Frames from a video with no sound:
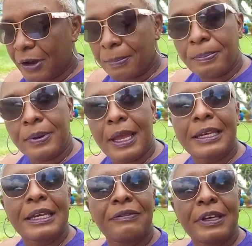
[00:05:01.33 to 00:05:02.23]
up
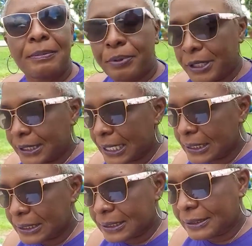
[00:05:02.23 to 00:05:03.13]
and live in
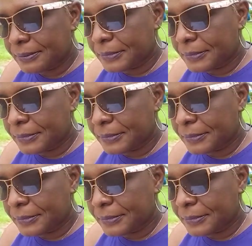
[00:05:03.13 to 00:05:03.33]
pretense.